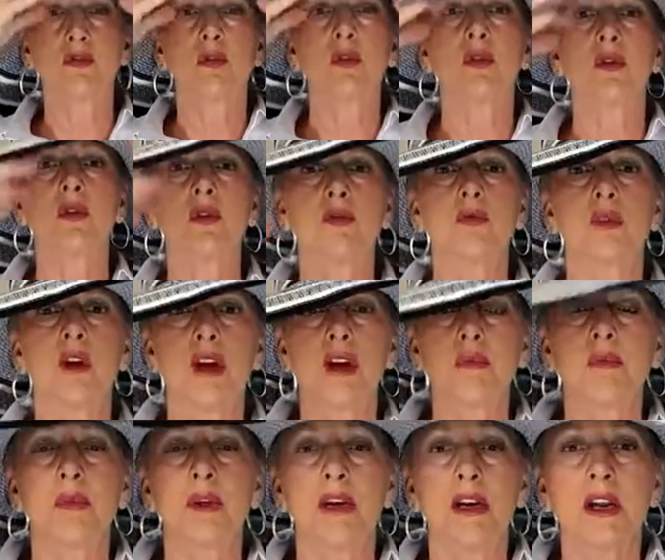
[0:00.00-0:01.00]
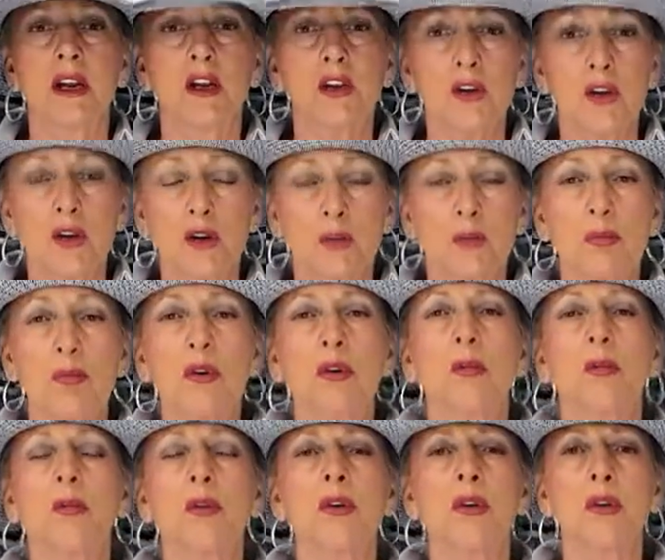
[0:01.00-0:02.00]
one on right, but you can
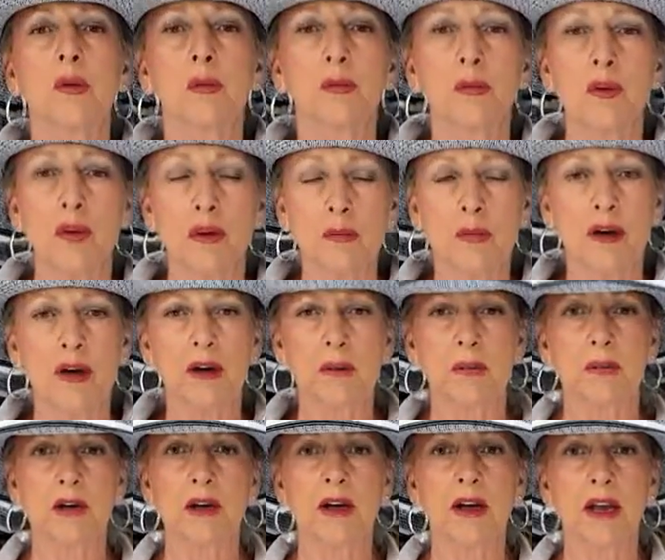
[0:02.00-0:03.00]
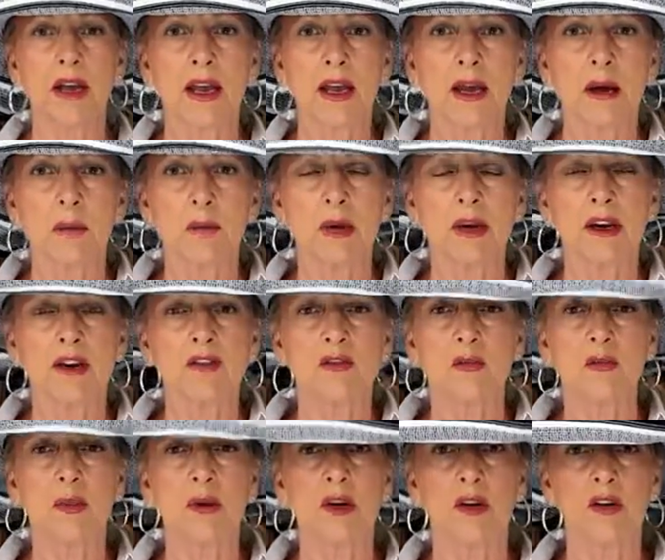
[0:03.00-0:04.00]
put the brim up, but it's
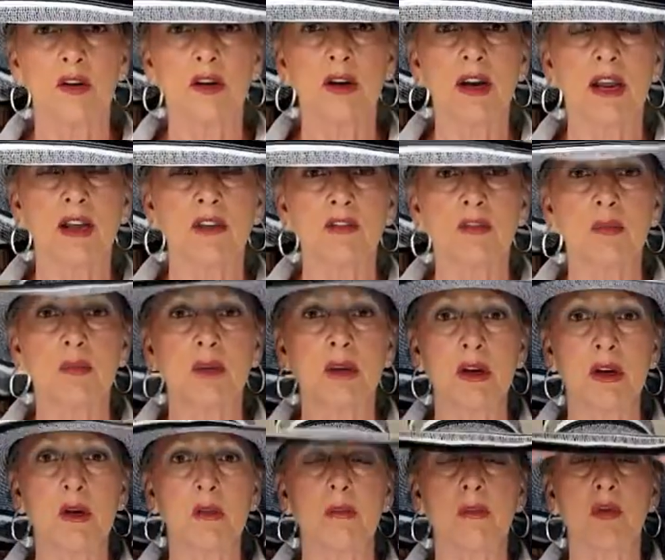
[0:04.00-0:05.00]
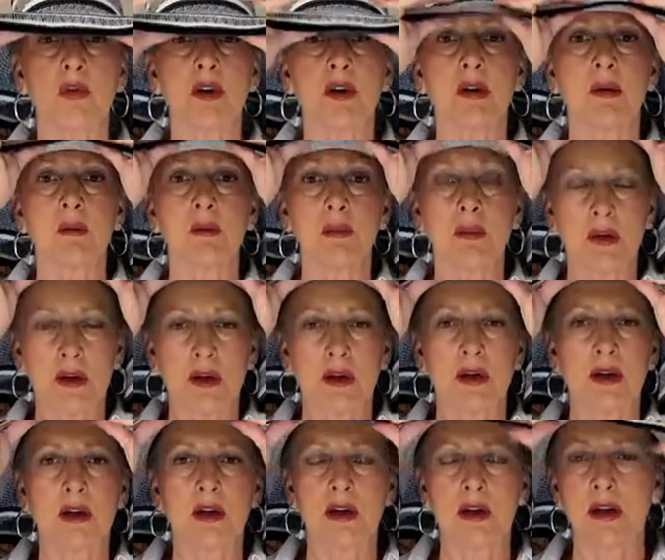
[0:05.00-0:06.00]
bigger. It has a bigger brim,
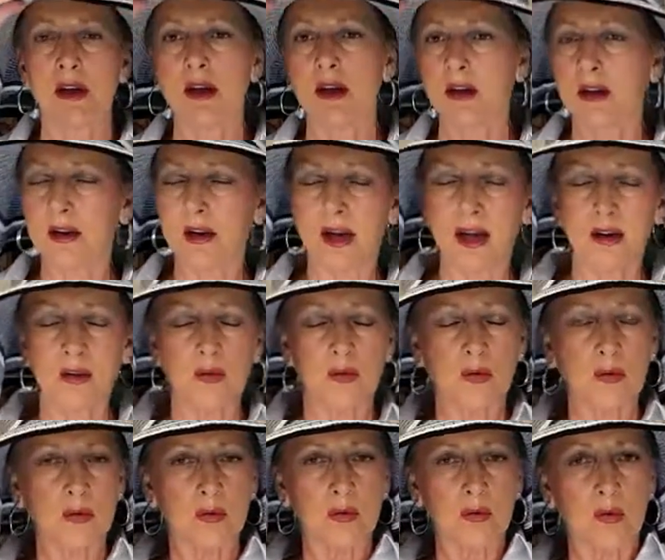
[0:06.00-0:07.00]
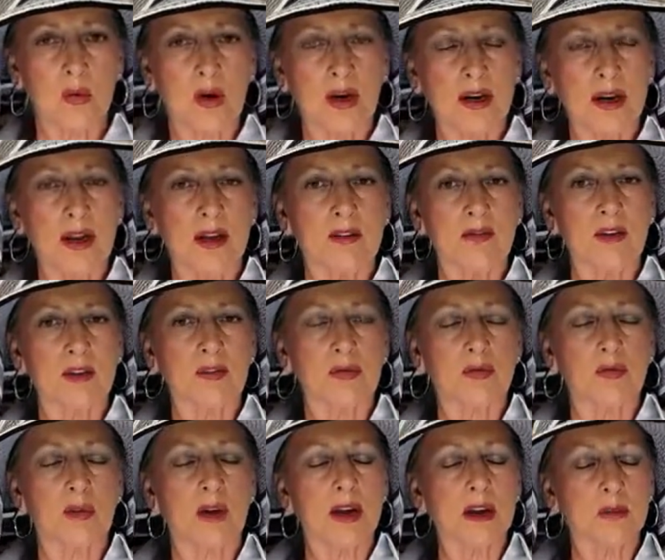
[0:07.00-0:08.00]
and I don't quite have this
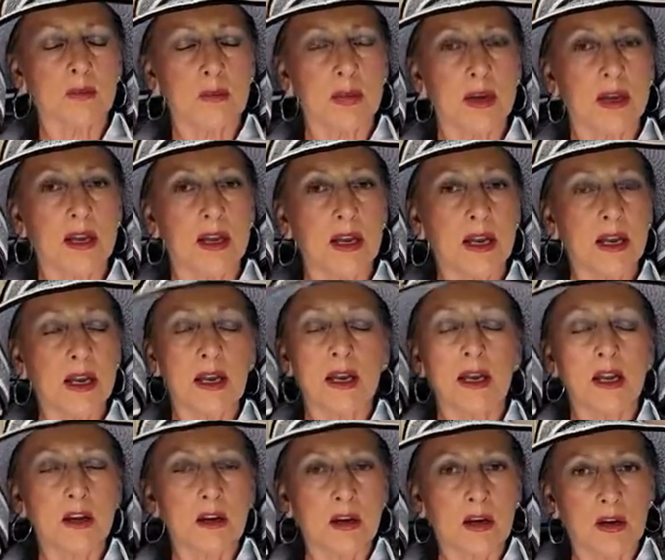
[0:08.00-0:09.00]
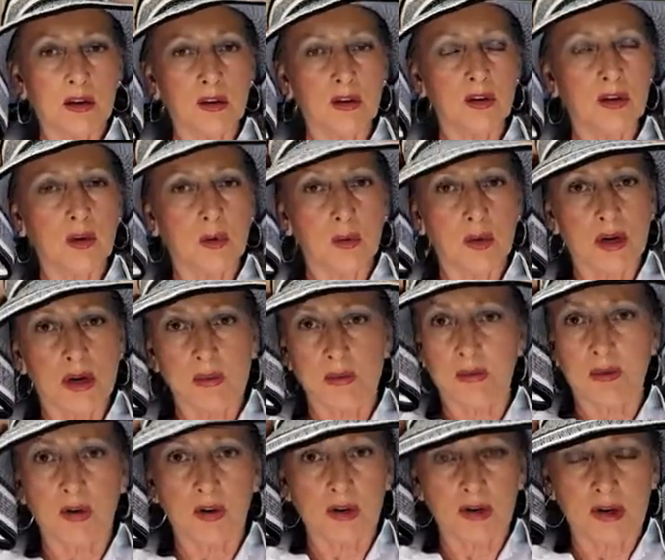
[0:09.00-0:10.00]
right, but you know what I'm
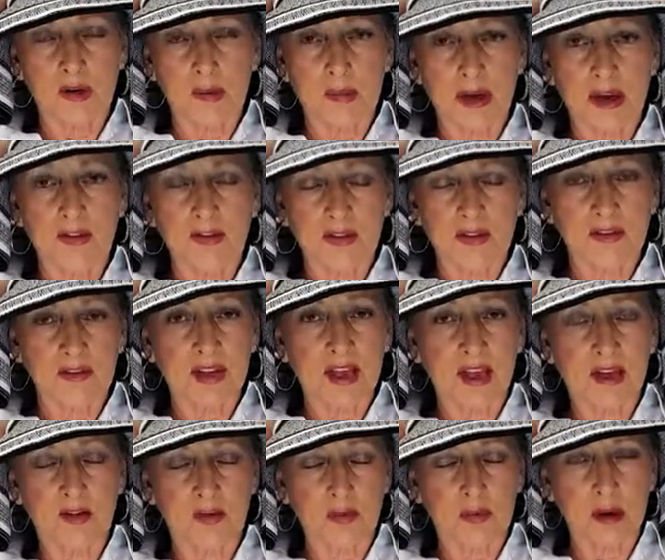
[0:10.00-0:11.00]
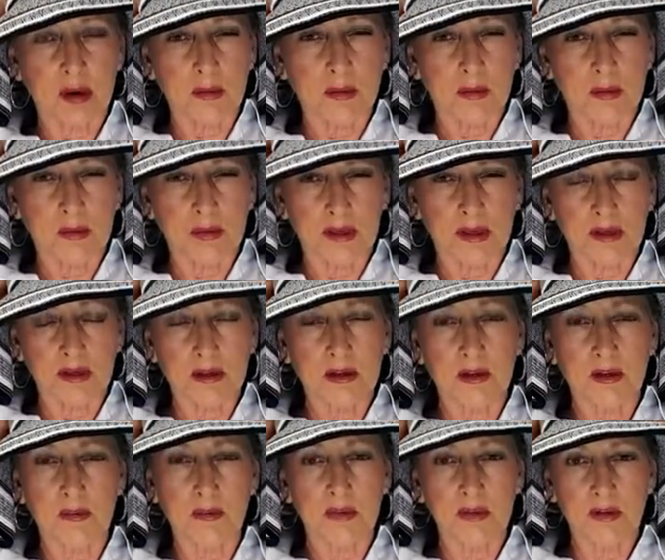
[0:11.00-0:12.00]
talking about. This hat is probably a
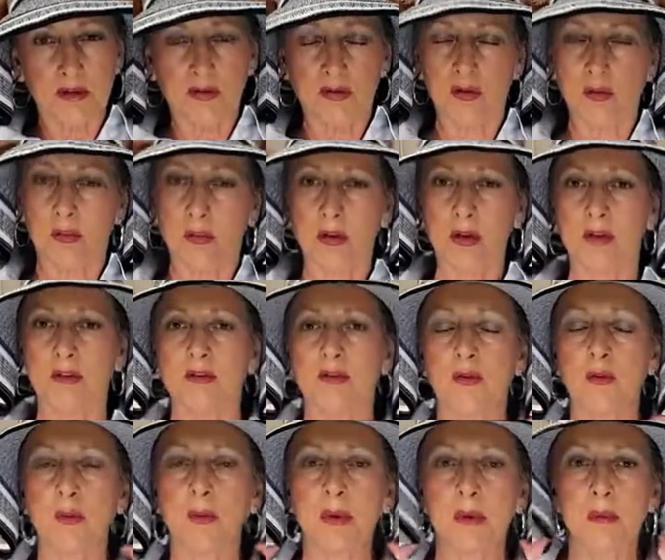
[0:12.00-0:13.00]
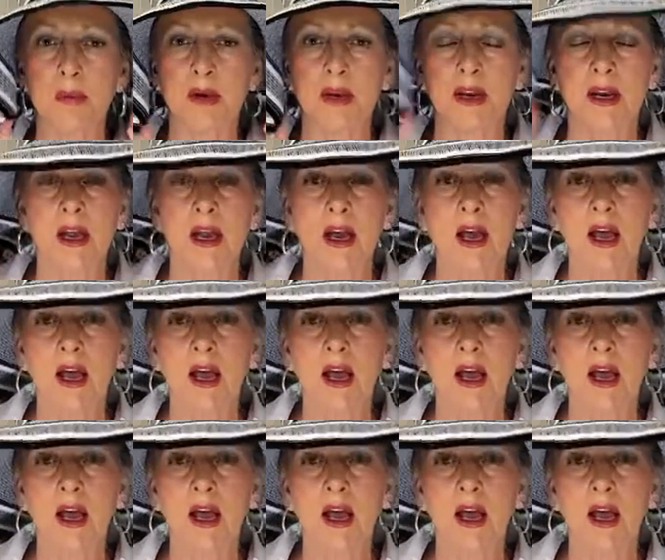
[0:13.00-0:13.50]
little bit too big for me, but